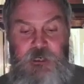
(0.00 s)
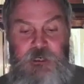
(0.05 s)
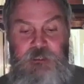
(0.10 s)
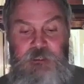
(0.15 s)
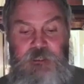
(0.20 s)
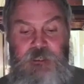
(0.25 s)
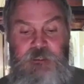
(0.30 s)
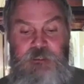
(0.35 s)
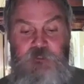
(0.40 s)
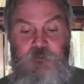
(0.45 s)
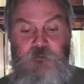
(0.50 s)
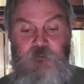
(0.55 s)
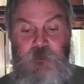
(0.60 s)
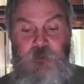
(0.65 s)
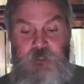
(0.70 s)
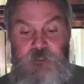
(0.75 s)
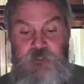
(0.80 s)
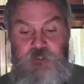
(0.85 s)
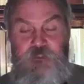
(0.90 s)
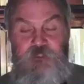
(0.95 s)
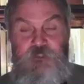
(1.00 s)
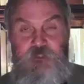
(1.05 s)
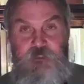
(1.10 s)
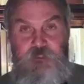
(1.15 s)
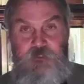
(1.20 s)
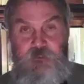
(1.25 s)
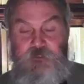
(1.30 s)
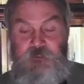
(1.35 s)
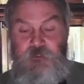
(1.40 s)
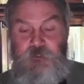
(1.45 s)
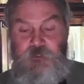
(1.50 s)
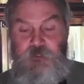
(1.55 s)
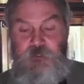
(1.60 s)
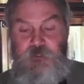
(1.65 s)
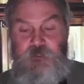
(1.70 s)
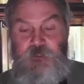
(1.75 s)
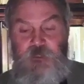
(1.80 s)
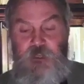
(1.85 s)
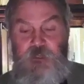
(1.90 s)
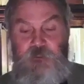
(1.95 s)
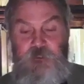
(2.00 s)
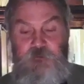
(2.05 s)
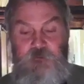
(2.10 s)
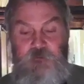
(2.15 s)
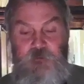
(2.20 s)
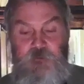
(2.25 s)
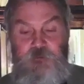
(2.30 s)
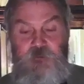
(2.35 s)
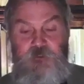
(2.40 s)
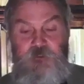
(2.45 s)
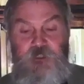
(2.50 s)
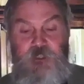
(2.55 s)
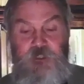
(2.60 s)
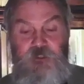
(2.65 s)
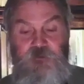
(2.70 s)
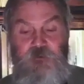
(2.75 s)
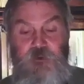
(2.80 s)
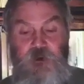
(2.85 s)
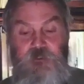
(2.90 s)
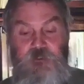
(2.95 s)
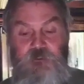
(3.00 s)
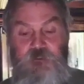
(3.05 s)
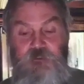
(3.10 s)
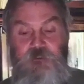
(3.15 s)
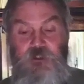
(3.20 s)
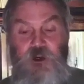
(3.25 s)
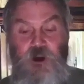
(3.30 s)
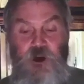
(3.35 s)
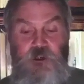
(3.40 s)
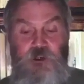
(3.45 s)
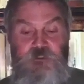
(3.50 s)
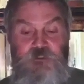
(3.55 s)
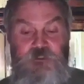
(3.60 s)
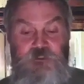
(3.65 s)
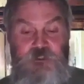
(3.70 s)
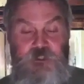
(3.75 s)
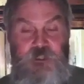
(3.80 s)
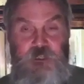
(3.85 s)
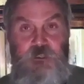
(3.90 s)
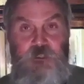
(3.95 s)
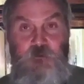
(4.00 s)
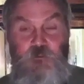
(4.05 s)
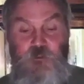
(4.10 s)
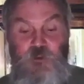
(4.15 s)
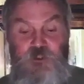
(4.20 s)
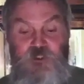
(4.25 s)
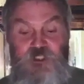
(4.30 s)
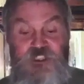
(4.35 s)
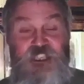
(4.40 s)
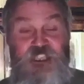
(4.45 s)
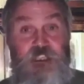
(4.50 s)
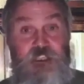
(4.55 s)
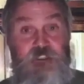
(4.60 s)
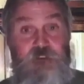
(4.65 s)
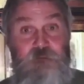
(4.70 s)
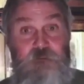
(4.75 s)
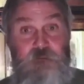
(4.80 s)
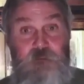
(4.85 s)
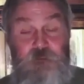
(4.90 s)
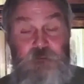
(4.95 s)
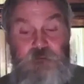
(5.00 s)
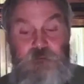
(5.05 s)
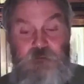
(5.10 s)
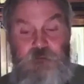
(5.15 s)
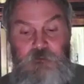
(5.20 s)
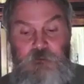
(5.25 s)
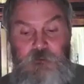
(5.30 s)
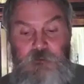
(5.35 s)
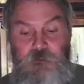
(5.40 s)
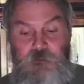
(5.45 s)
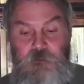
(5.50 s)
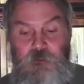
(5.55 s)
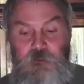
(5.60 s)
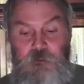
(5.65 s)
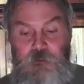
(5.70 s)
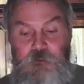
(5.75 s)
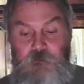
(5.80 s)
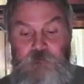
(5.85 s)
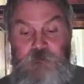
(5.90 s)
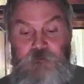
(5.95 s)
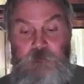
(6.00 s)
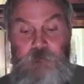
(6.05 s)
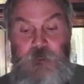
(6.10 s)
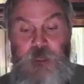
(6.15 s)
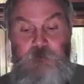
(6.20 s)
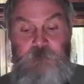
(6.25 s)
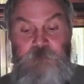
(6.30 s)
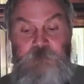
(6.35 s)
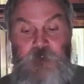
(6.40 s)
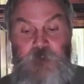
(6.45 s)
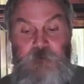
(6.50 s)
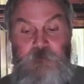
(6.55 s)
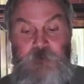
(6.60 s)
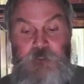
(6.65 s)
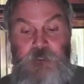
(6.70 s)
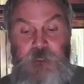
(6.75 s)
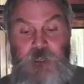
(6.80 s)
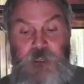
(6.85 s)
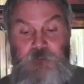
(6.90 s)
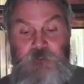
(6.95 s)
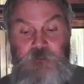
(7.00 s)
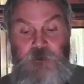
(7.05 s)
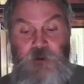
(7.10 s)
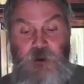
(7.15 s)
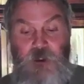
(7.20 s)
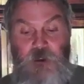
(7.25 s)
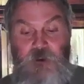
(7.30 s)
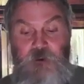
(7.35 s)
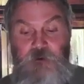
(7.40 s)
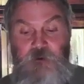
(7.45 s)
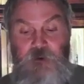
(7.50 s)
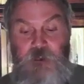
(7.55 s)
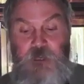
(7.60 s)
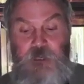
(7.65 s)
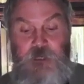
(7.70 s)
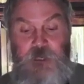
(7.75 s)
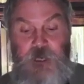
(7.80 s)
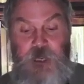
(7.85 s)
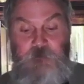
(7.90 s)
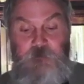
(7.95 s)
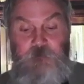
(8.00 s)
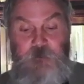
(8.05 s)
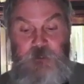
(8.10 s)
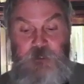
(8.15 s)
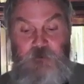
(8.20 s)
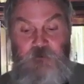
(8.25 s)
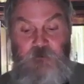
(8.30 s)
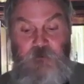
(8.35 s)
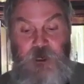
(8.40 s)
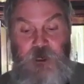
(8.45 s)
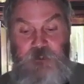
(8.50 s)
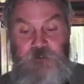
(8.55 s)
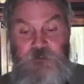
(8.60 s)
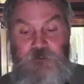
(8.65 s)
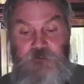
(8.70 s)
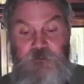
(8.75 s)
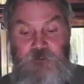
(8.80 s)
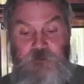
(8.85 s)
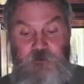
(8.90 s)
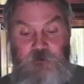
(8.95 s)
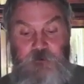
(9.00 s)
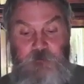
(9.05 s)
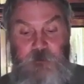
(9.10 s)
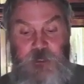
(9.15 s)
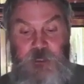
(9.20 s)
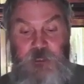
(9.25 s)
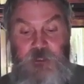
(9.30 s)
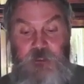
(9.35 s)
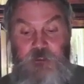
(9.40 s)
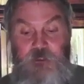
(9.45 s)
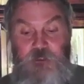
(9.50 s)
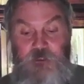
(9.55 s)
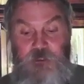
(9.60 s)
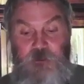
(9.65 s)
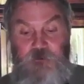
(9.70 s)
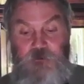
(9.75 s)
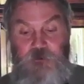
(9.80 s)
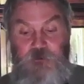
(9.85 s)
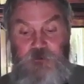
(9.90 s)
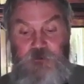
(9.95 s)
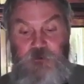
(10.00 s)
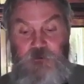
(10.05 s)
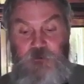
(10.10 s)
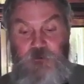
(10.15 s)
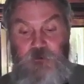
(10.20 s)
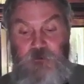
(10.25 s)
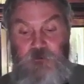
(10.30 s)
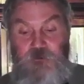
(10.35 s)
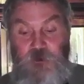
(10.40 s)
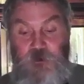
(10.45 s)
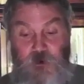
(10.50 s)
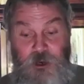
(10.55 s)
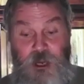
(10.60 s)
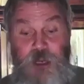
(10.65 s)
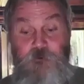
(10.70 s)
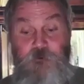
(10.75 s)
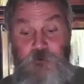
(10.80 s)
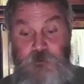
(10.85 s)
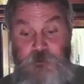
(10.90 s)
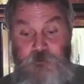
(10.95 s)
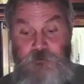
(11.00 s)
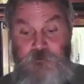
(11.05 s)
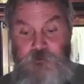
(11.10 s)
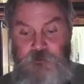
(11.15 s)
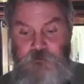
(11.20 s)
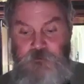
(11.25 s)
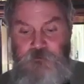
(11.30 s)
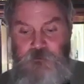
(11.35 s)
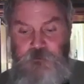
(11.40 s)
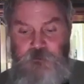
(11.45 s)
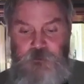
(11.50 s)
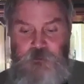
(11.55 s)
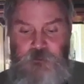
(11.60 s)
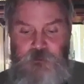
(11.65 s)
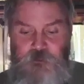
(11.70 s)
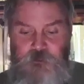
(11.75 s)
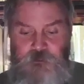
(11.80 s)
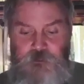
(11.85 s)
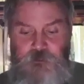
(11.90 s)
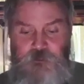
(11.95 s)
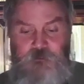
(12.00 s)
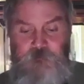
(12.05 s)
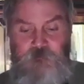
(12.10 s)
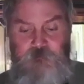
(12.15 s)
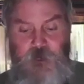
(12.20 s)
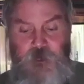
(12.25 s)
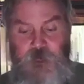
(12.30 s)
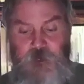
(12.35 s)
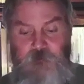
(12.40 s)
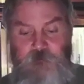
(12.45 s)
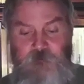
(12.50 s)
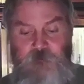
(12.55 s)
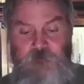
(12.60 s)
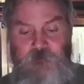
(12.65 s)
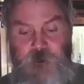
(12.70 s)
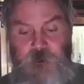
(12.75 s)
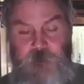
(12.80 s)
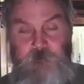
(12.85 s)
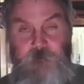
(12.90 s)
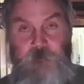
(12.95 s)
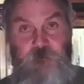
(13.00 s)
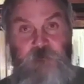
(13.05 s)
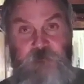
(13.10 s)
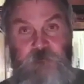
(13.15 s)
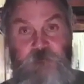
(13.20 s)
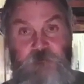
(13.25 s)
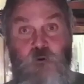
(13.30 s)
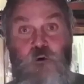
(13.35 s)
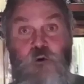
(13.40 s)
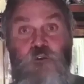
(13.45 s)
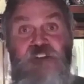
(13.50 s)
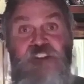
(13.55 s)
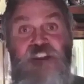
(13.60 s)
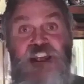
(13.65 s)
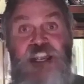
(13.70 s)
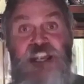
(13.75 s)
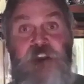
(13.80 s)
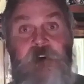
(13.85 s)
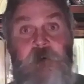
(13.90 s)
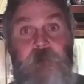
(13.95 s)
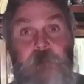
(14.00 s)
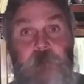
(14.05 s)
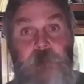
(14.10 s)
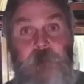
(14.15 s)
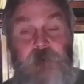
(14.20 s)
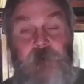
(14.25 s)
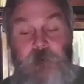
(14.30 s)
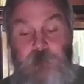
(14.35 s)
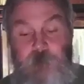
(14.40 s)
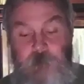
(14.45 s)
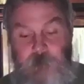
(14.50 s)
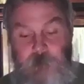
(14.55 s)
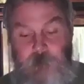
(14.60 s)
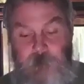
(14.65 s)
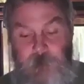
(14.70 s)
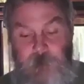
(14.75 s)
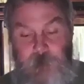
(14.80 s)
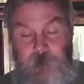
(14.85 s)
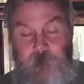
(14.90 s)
to understand that the witnesses of the first six verses are sick with guilt from not following God's law and not being righteous. So the man goes through, so I went through this fire refinement for them.